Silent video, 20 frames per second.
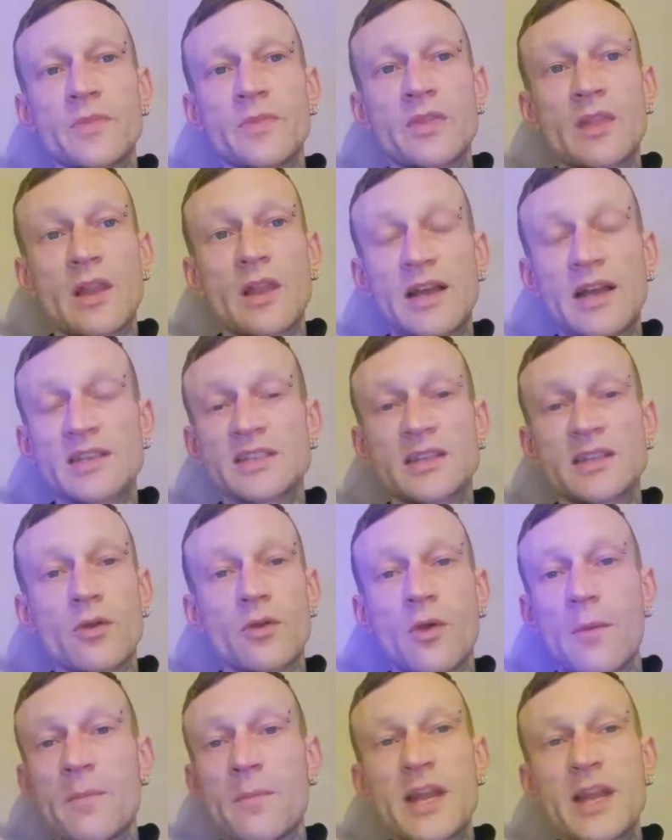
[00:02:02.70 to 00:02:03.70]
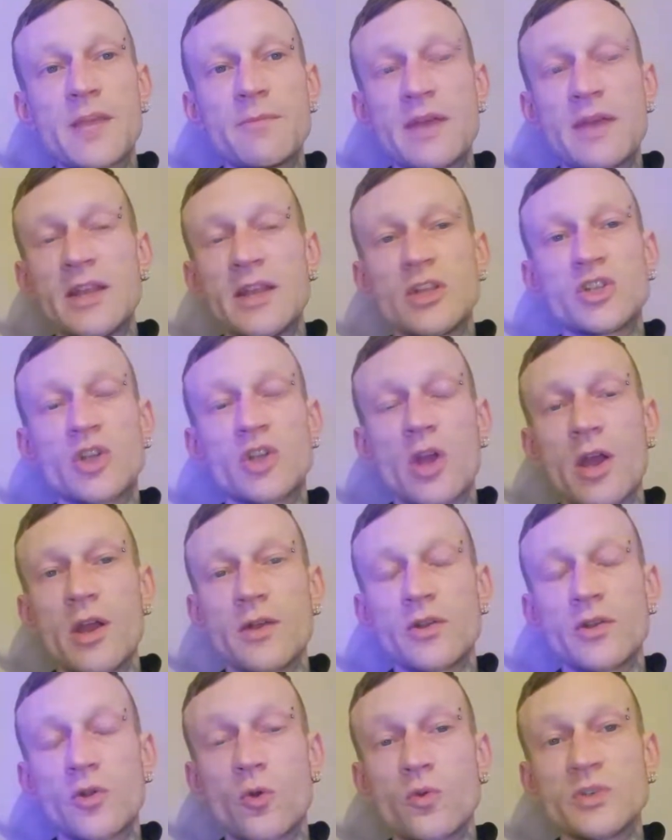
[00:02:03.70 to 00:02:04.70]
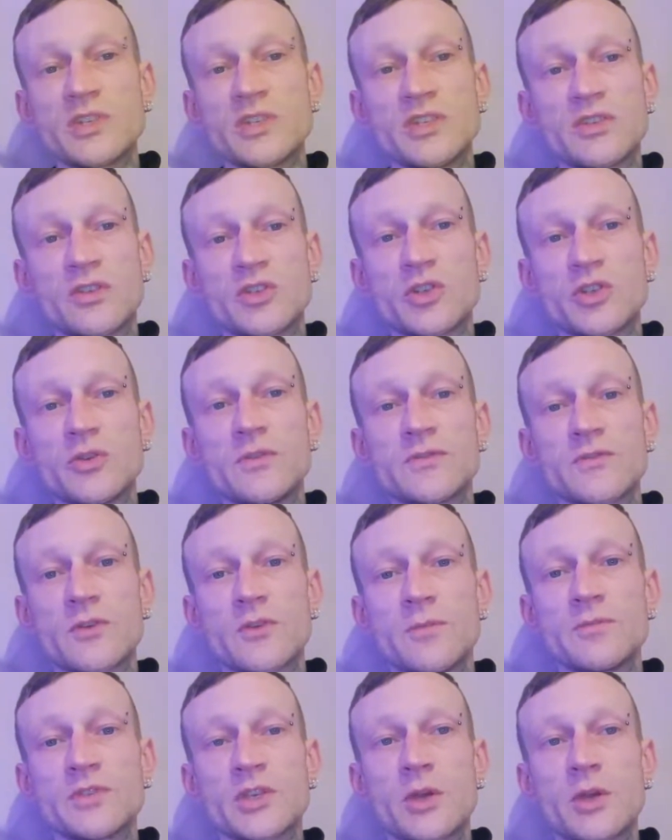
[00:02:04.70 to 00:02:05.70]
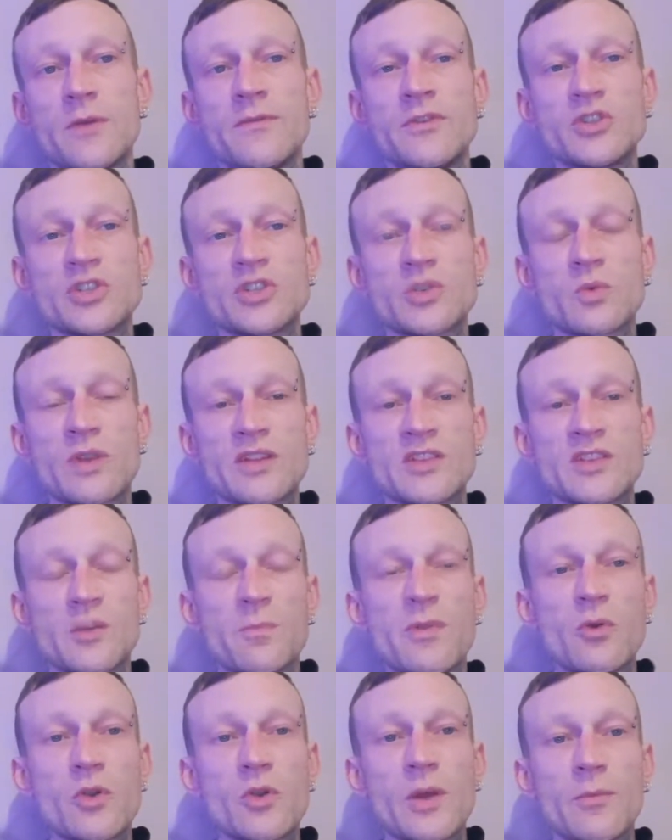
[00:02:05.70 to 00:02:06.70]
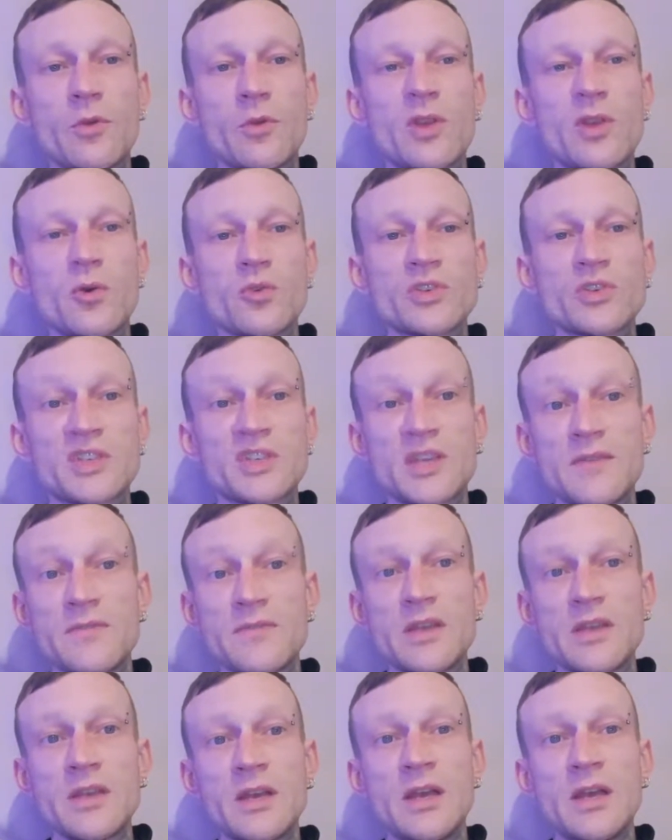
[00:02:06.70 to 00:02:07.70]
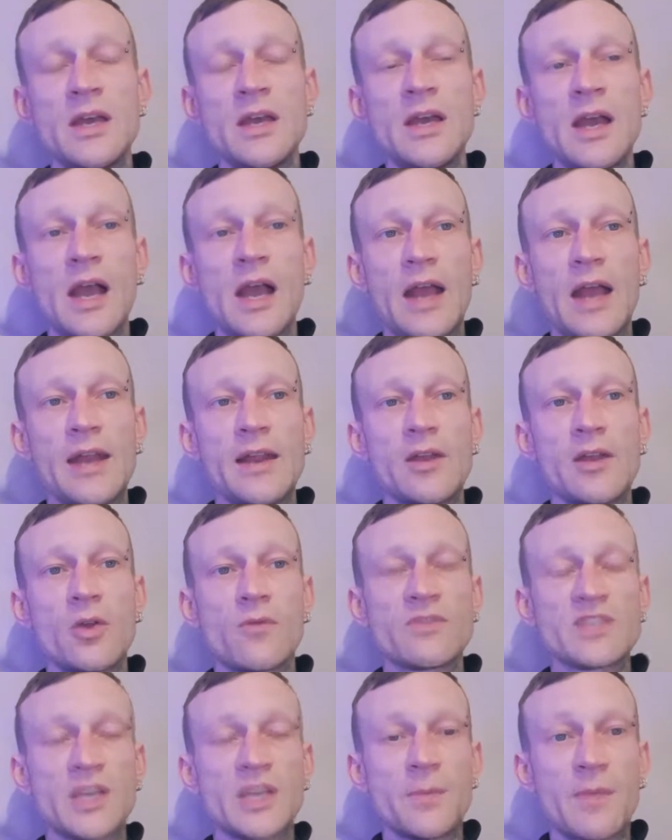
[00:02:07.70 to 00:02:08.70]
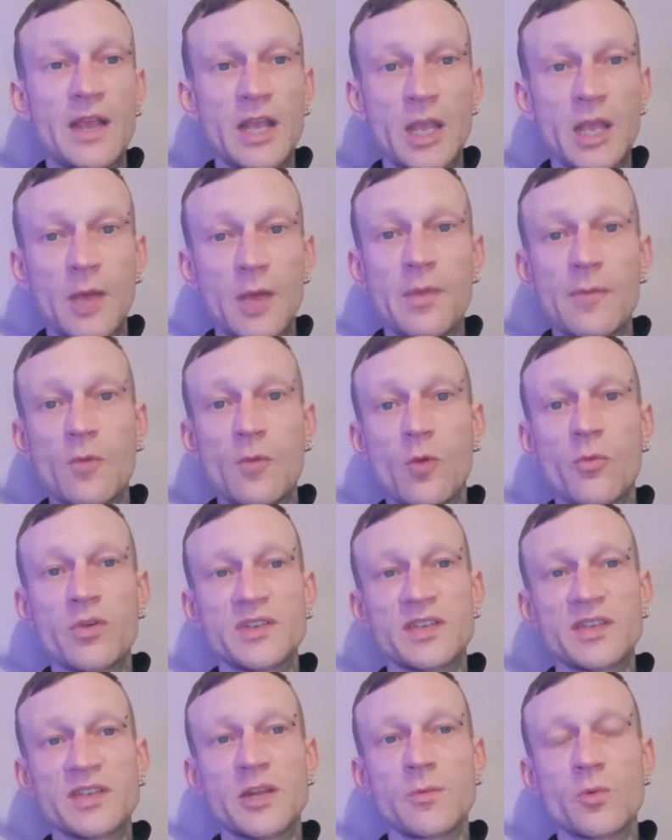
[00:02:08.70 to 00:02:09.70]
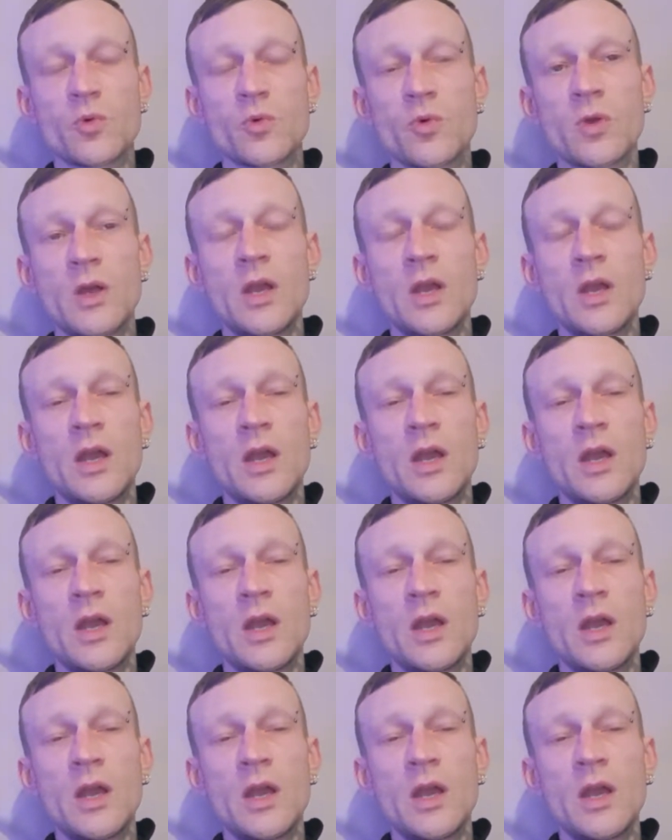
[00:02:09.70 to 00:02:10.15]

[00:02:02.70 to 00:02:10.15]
Like I said, there are many courses to choose from. So if you just wanted to build up your little CV, and then obviously make it a bit more presentable.